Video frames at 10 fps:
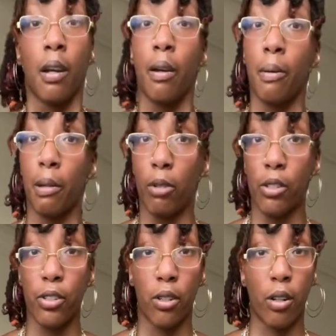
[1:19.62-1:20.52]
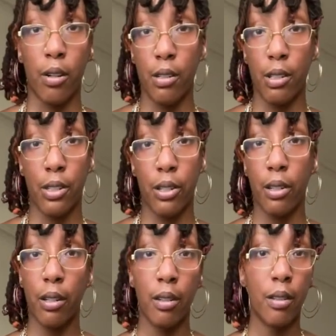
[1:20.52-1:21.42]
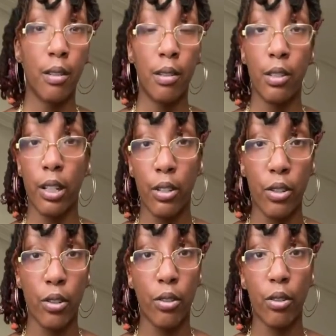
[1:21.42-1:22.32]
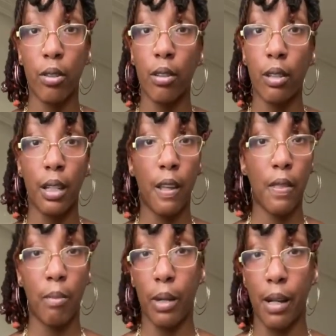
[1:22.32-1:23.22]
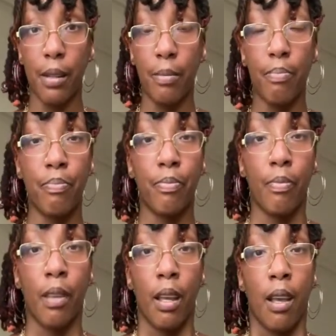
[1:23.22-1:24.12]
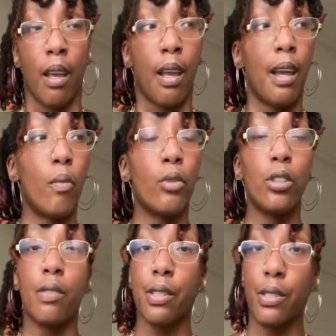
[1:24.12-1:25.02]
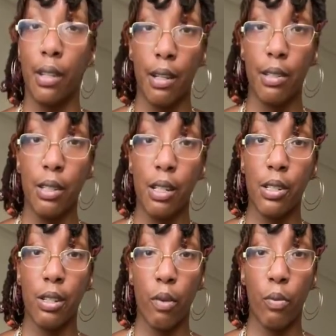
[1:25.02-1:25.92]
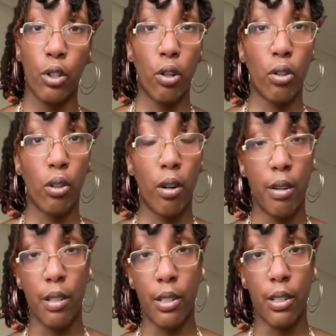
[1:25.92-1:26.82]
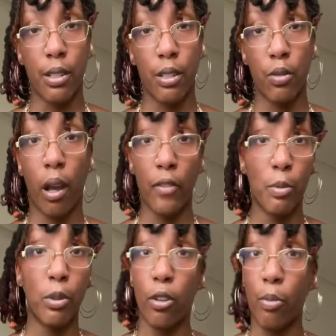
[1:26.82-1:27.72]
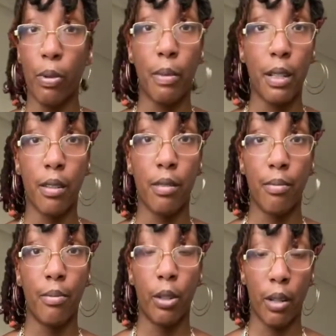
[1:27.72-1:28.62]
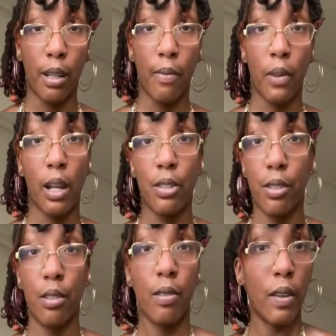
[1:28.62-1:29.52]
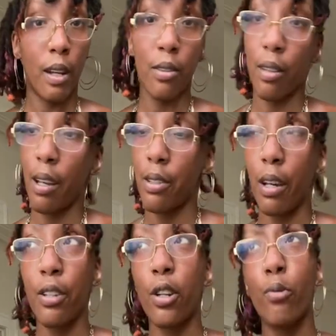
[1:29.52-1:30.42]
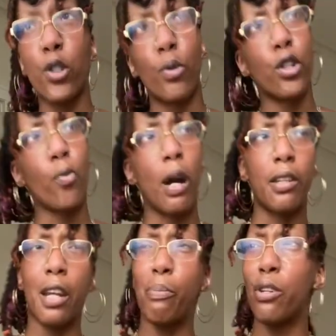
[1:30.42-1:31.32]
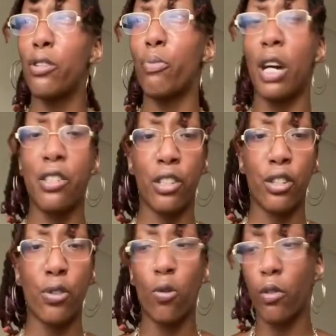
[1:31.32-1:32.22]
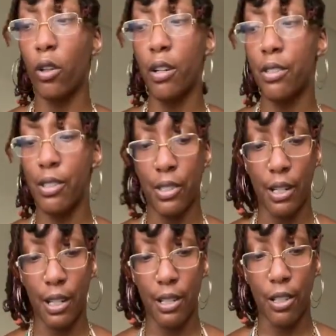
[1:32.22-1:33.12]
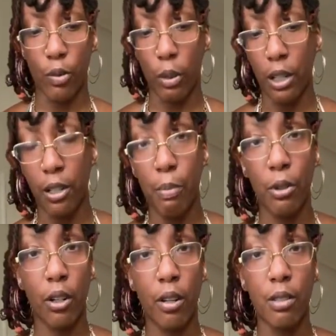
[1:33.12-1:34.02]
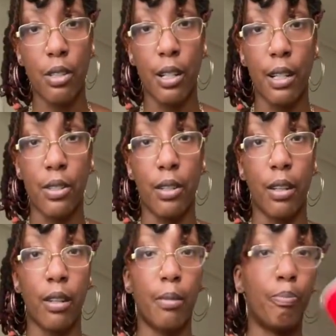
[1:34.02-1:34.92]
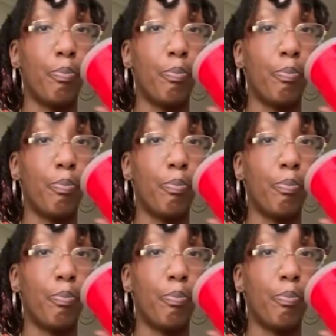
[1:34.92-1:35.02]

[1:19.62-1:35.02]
But I'm also an artist, dancer, again, the body. And when you're a scientist and when you're an artist, you have to be open-minded. Okay, that is. I always wonder why is it the School of Arts and Sciences? Why do they put art and science together?